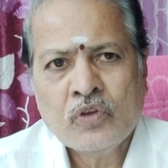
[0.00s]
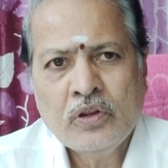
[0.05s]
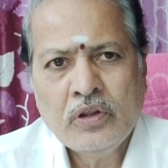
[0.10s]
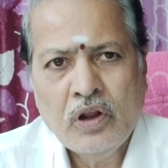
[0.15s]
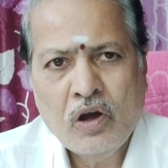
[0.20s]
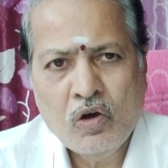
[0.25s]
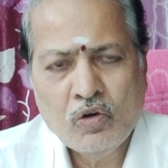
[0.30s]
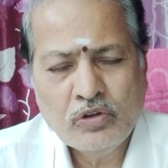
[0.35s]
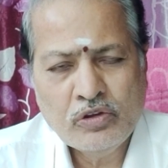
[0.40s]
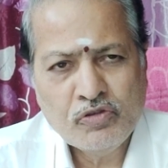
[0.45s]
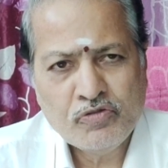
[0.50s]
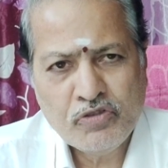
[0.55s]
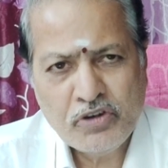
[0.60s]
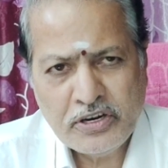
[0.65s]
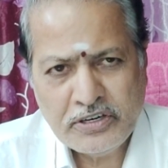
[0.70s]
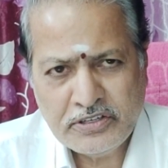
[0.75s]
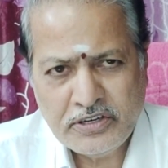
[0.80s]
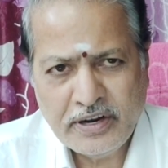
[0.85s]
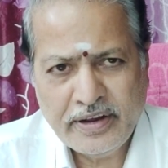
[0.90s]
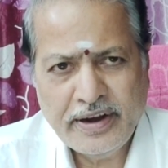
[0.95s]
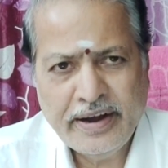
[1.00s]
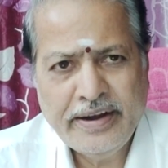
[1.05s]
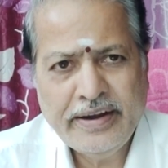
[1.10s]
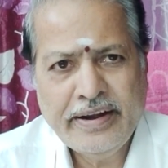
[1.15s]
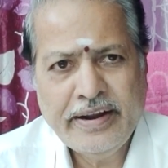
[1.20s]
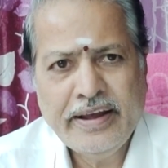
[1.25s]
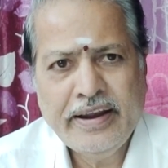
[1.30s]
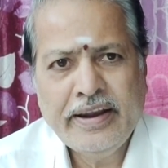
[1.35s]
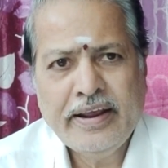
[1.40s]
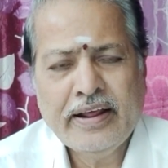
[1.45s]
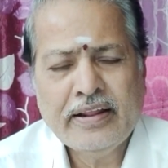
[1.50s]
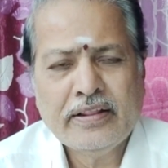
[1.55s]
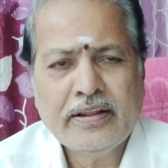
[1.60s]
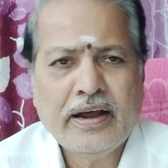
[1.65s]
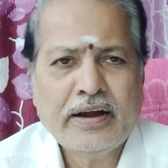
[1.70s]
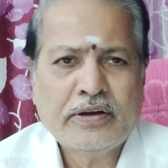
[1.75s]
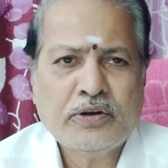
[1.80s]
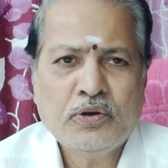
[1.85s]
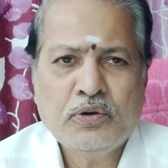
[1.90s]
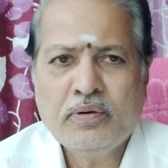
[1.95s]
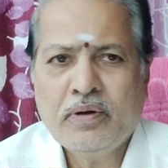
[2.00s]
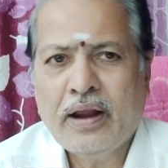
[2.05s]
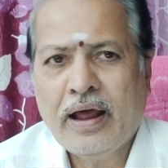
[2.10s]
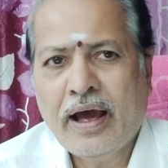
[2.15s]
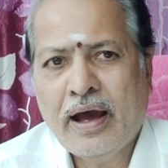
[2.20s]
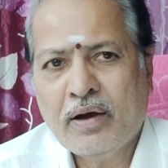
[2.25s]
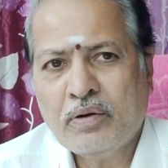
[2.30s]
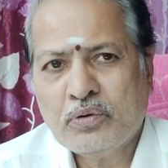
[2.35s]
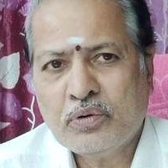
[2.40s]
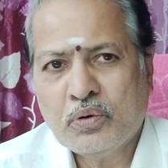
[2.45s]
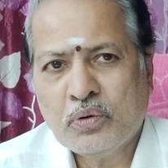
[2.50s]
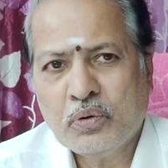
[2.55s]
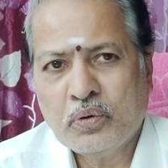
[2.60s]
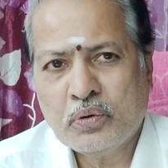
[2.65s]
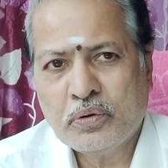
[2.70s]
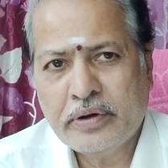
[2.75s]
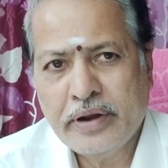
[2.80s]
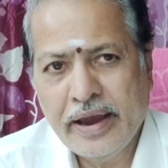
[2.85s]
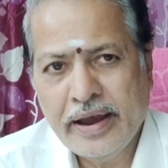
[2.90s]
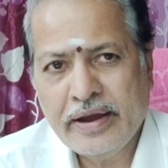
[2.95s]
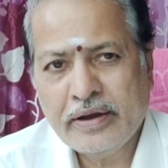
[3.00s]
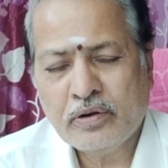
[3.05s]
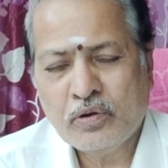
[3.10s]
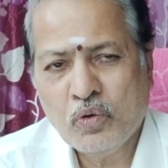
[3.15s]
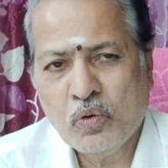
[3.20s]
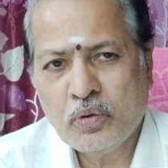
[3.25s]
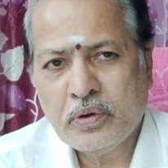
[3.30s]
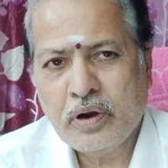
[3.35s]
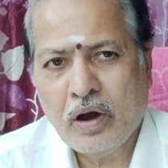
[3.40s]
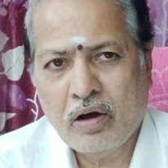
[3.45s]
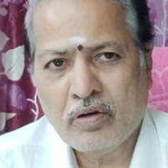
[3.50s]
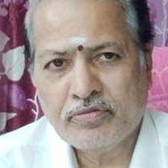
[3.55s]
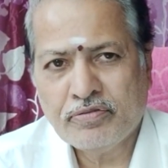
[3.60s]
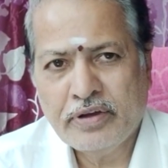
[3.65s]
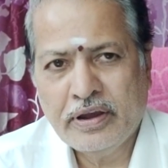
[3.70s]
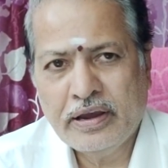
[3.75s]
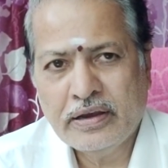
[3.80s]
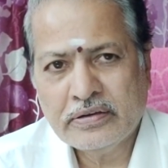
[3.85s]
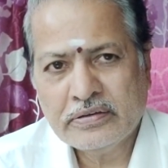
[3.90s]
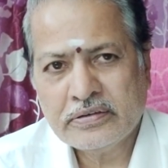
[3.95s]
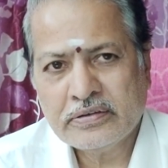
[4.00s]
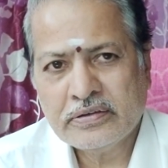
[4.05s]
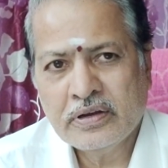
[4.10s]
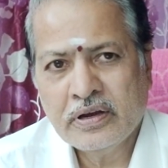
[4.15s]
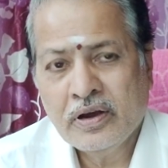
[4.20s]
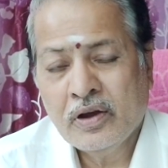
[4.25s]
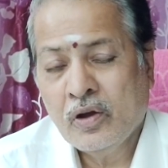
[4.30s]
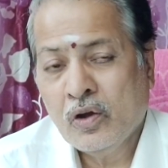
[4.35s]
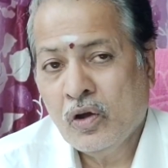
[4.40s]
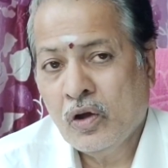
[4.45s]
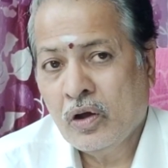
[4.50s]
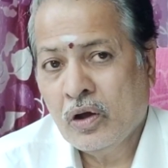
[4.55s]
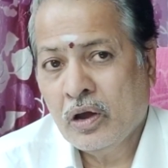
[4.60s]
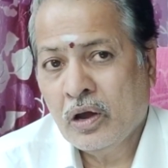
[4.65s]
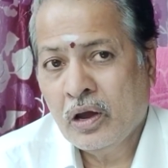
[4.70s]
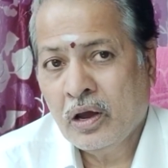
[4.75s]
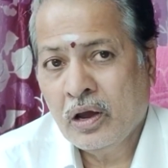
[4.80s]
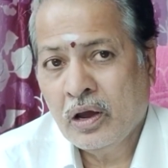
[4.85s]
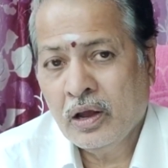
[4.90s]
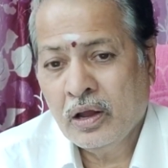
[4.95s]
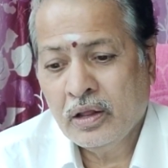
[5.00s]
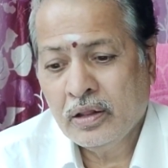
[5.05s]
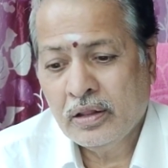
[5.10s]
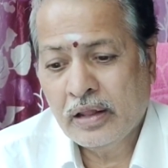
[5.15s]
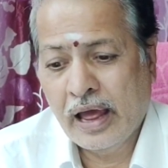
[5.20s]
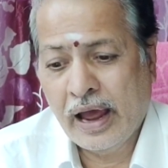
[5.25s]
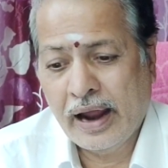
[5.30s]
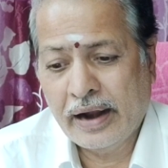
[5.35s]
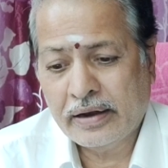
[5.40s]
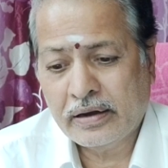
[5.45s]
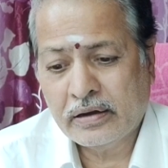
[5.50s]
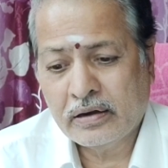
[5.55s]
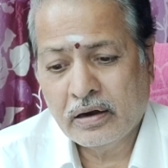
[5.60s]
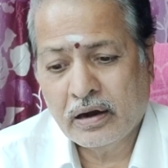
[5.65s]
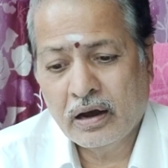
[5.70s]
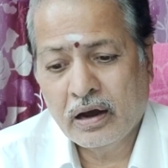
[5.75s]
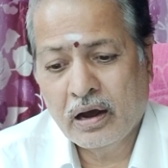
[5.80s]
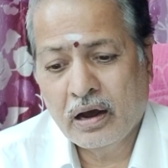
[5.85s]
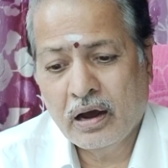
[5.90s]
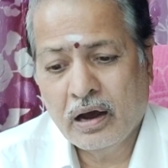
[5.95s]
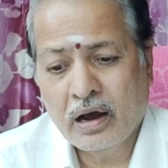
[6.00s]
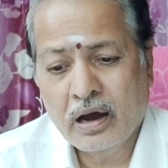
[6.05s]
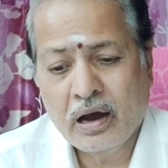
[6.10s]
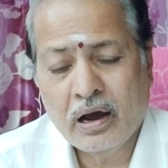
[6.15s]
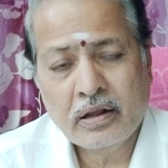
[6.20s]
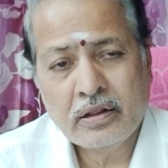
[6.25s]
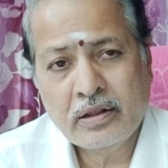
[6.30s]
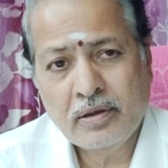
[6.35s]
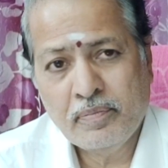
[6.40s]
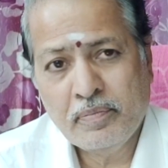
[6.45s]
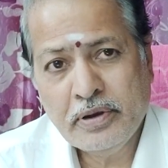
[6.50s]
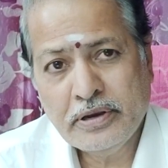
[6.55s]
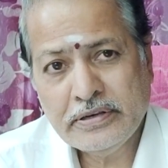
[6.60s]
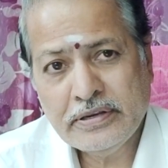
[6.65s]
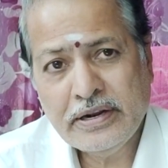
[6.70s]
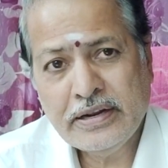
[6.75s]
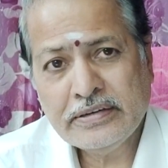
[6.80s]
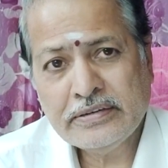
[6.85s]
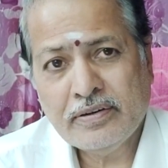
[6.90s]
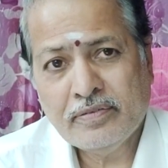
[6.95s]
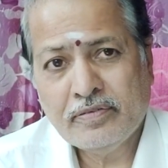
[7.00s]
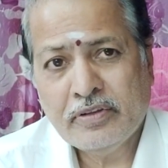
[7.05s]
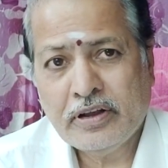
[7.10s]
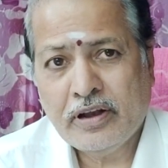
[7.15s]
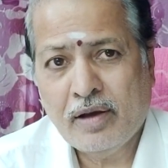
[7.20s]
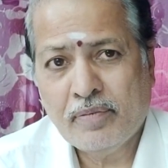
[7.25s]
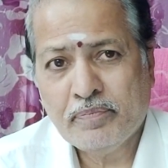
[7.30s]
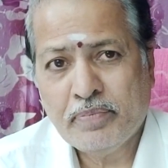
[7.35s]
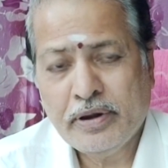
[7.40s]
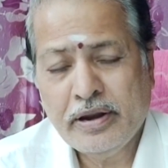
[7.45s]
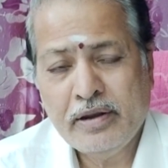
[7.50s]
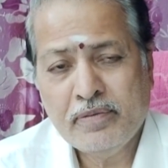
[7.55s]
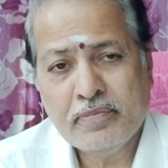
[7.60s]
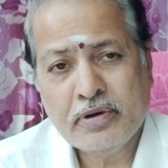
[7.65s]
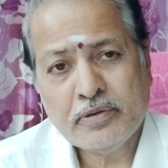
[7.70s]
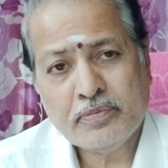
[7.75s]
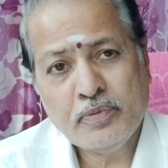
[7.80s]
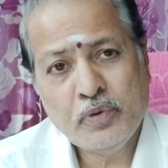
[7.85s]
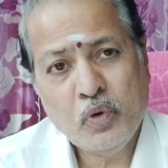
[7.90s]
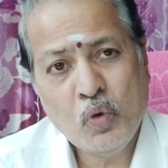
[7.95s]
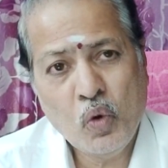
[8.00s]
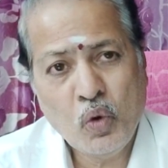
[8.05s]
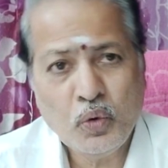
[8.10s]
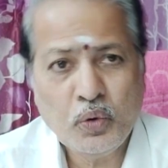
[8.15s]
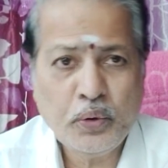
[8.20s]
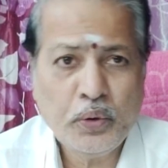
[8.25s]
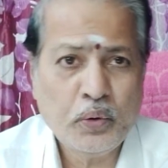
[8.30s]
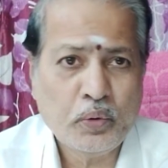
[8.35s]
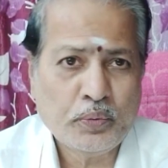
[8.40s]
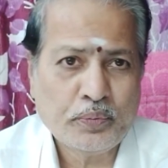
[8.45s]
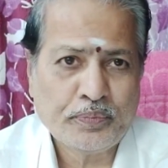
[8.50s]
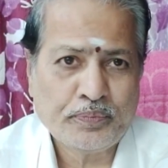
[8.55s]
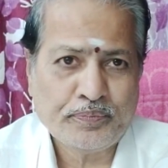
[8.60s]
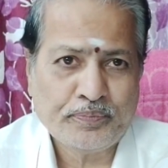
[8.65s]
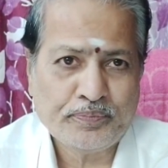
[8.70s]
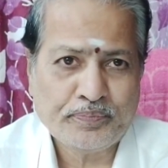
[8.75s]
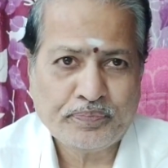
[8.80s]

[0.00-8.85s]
Now, the first criterion that you will have to take note of is that the business of the company must be known to you.